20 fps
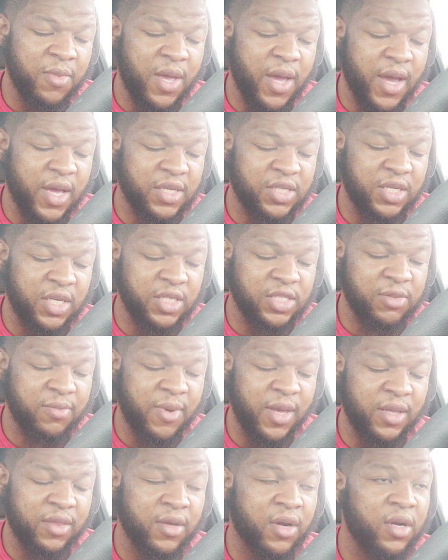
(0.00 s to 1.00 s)
me I got a chance to
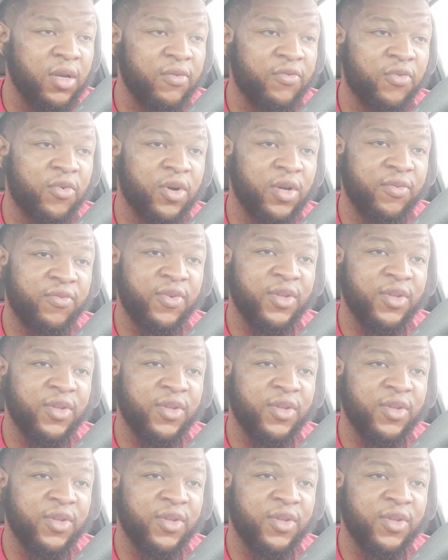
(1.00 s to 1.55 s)
make $30, $40,